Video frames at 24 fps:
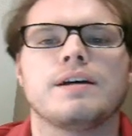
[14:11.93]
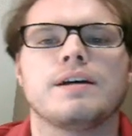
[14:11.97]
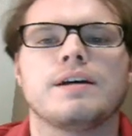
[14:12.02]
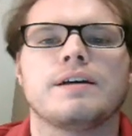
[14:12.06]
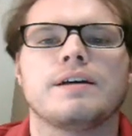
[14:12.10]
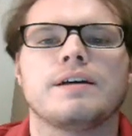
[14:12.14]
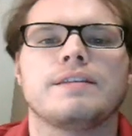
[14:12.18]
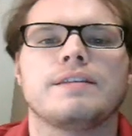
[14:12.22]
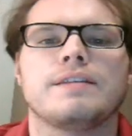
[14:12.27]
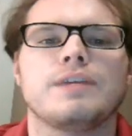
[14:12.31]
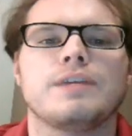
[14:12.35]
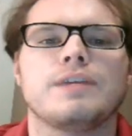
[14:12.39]

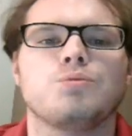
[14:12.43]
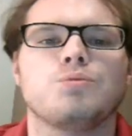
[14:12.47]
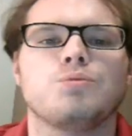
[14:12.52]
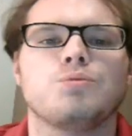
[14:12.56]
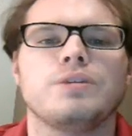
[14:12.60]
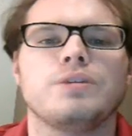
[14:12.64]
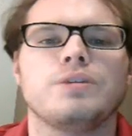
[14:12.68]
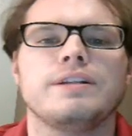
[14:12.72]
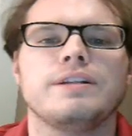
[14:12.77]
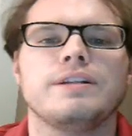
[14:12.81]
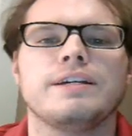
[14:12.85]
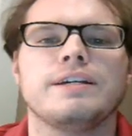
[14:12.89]
They
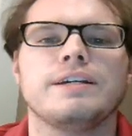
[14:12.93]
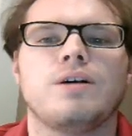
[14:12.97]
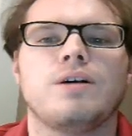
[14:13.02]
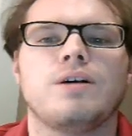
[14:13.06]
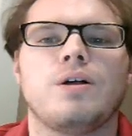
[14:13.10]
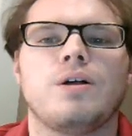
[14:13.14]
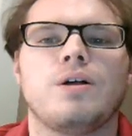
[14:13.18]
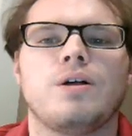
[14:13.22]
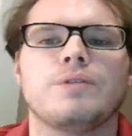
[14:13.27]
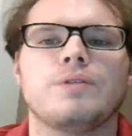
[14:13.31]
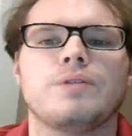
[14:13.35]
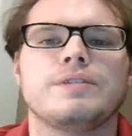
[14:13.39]
really
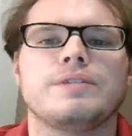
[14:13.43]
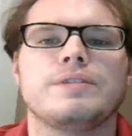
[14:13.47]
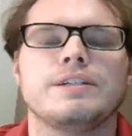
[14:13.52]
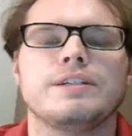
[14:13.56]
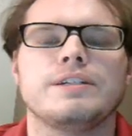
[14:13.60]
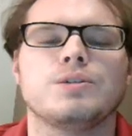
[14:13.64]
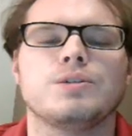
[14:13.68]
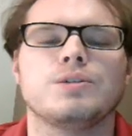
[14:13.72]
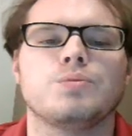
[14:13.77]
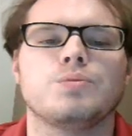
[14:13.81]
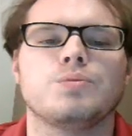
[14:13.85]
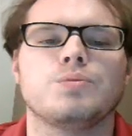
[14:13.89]
all
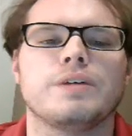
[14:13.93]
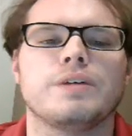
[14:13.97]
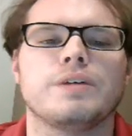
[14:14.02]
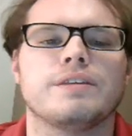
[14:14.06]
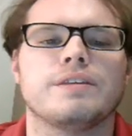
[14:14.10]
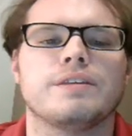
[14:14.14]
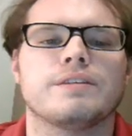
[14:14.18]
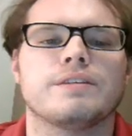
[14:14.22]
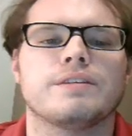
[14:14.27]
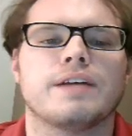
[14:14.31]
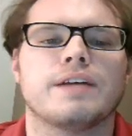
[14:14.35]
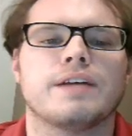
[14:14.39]
deal
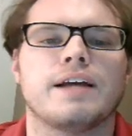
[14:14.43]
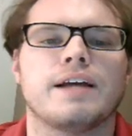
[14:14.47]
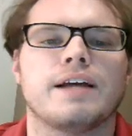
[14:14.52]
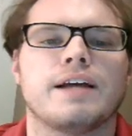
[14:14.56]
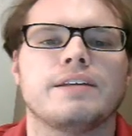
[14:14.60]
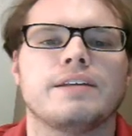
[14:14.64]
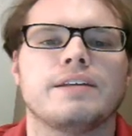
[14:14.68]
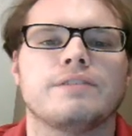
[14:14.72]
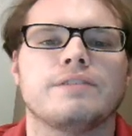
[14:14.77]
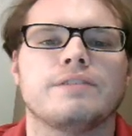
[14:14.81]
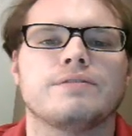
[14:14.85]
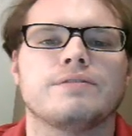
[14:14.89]
with kind
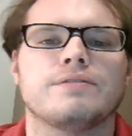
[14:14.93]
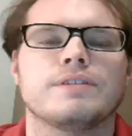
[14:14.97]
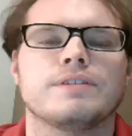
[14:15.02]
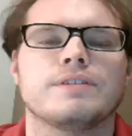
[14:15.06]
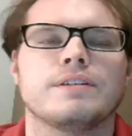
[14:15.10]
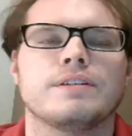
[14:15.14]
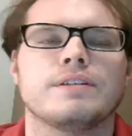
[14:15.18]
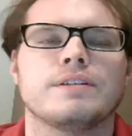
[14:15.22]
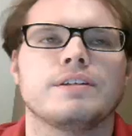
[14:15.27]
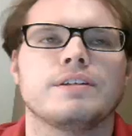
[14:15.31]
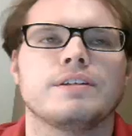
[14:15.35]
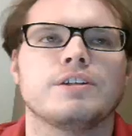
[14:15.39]
of
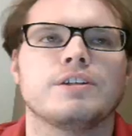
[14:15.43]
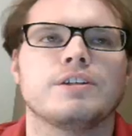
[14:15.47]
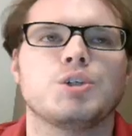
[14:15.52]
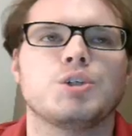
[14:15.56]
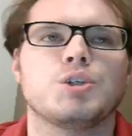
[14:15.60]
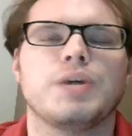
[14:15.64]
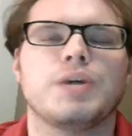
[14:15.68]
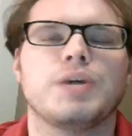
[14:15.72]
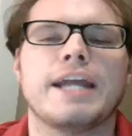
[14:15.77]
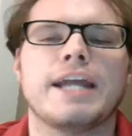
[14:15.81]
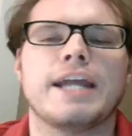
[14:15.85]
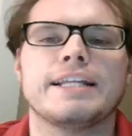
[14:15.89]

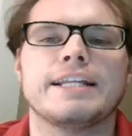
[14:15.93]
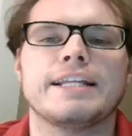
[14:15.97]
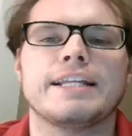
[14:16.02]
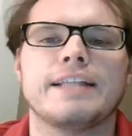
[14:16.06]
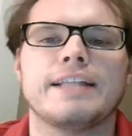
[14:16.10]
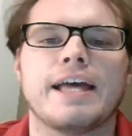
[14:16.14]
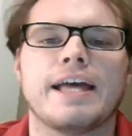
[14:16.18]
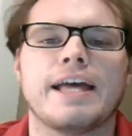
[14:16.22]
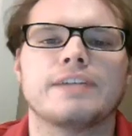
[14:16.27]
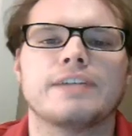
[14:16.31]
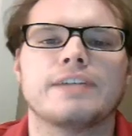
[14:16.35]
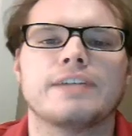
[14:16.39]
creating
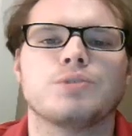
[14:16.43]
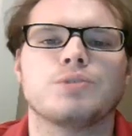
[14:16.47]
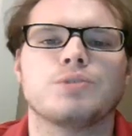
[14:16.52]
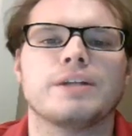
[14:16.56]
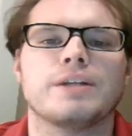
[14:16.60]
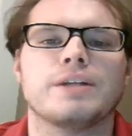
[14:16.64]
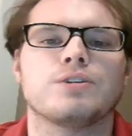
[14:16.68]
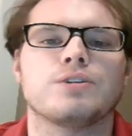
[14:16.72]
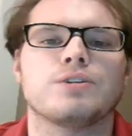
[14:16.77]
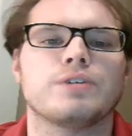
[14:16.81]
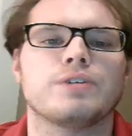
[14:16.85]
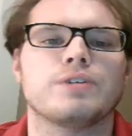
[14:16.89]
that
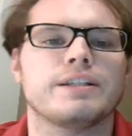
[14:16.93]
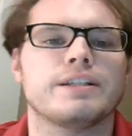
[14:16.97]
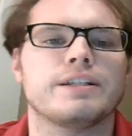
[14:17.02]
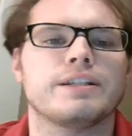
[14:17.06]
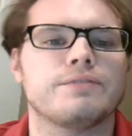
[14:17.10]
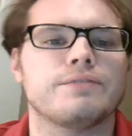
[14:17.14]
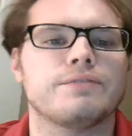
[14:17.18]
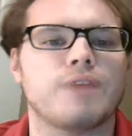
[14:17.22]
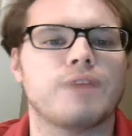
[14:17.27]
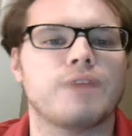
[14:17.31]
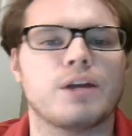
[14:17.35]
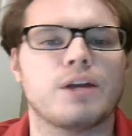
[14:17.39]
great learning
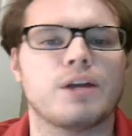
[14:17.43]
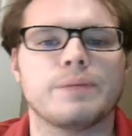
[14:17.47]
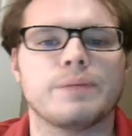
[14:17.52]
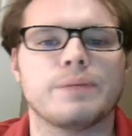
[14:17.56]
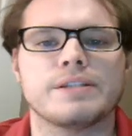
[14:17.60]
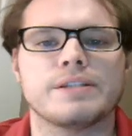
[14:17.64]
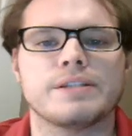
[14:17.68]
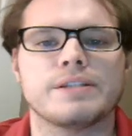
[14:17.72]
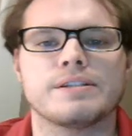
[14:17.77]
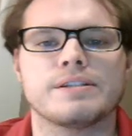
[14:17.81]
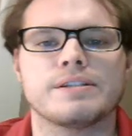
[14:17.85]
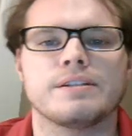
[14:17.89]

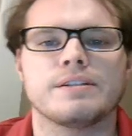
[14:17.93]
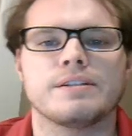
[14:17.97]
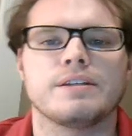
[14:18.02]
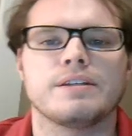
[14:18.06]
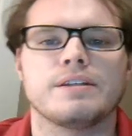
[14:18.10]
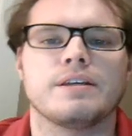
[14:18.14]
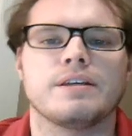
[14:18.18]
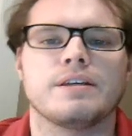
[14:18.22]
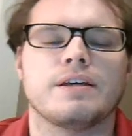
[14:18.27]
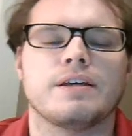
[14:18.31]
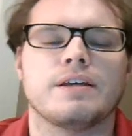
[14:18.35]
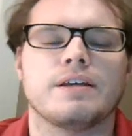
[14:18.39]
environment.
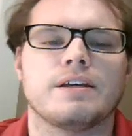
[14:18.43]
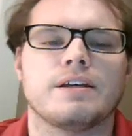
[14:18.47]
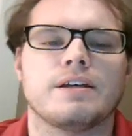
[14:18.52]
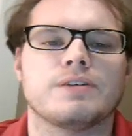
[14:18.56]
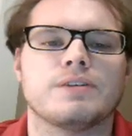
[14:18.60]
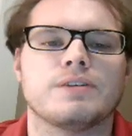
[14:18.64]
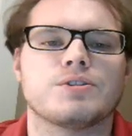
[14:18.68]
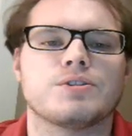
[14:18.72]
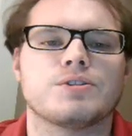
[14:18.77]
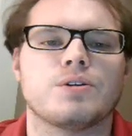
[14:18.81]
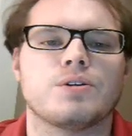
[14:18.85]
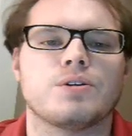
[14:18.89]

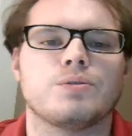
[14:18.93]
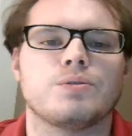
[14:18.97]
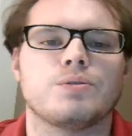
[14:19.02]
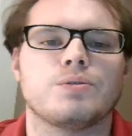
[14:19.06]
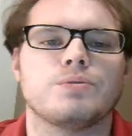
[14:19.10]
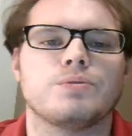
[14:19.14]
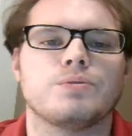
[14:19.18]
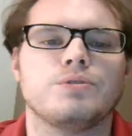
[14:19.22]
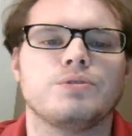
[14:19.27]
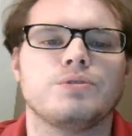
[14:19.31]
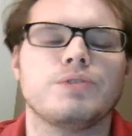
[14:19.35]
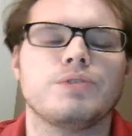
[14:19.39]
So
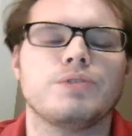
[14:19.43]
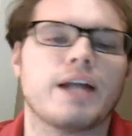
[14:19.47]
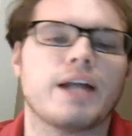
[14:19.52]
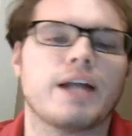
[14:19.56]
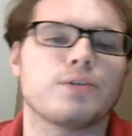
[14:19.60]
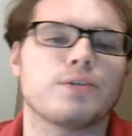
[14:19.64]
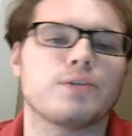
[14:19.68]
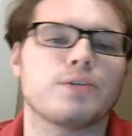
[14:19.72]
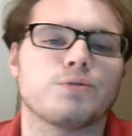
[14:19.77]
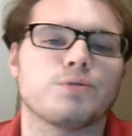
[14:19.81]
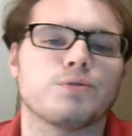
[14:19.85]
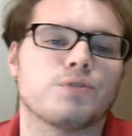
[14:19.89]
you could
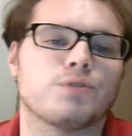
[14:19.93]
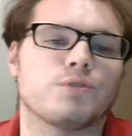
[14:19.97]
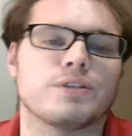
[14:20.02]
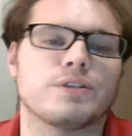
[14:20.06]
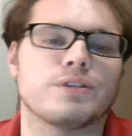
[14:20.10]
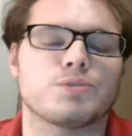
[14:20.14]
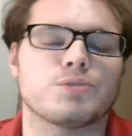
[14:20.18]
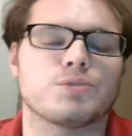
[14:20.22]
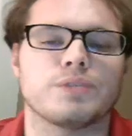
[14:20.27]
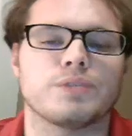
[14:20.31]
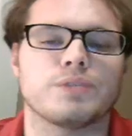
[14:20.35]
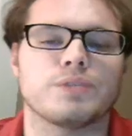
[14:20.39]
either refer to
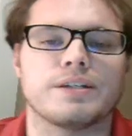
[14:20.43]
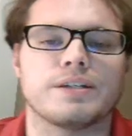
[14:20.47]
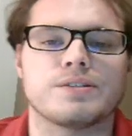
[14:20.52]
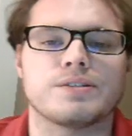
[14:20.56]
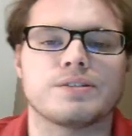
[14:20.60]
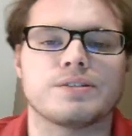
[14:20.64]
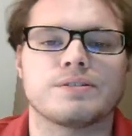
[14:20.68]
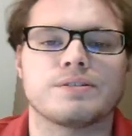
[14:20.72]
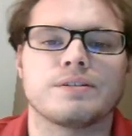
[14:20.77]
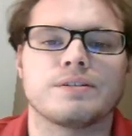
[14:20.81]
this really as